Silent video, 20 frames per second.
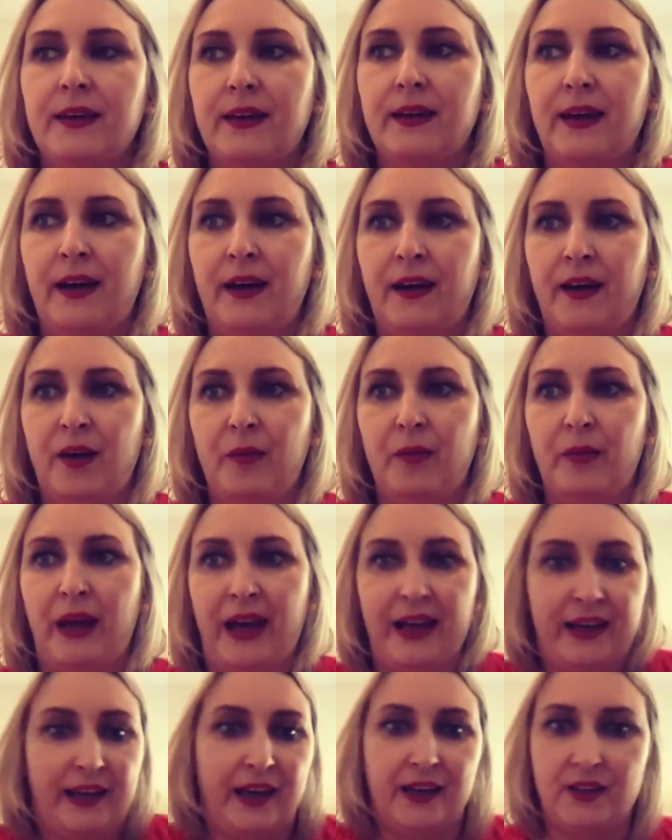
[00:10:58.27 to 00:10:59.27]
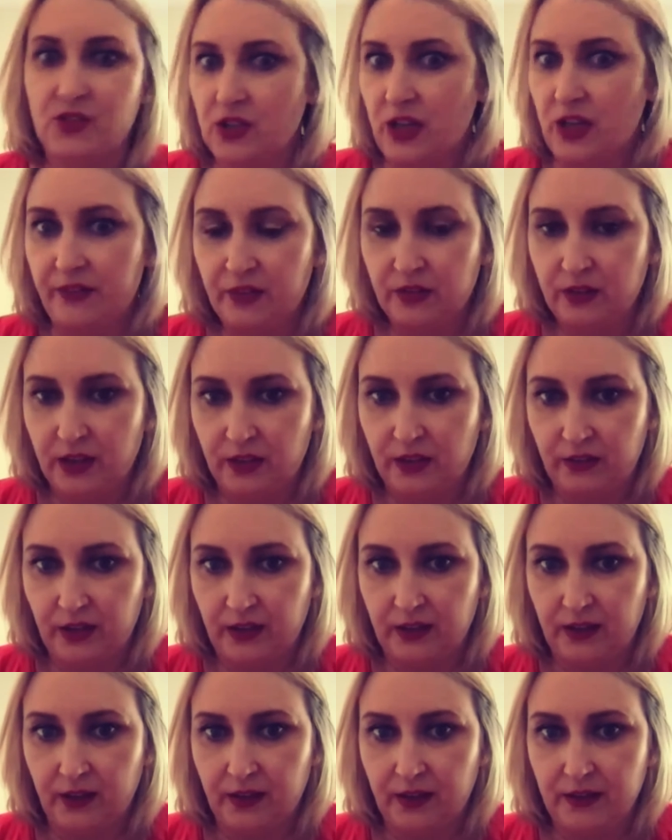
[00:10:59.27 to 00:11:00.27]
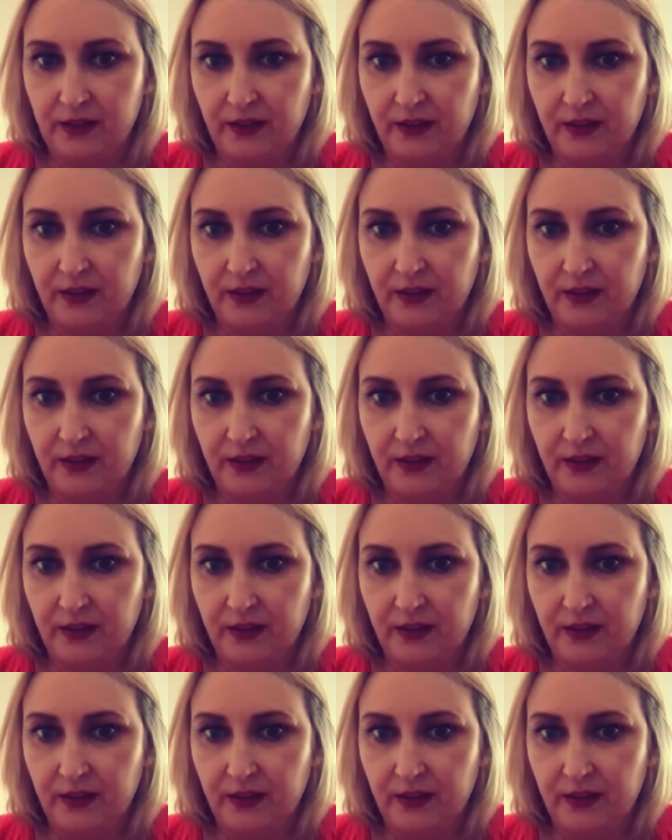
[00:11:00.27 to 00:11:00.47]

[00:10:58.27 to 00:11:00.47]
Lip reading: I can't travel there right now.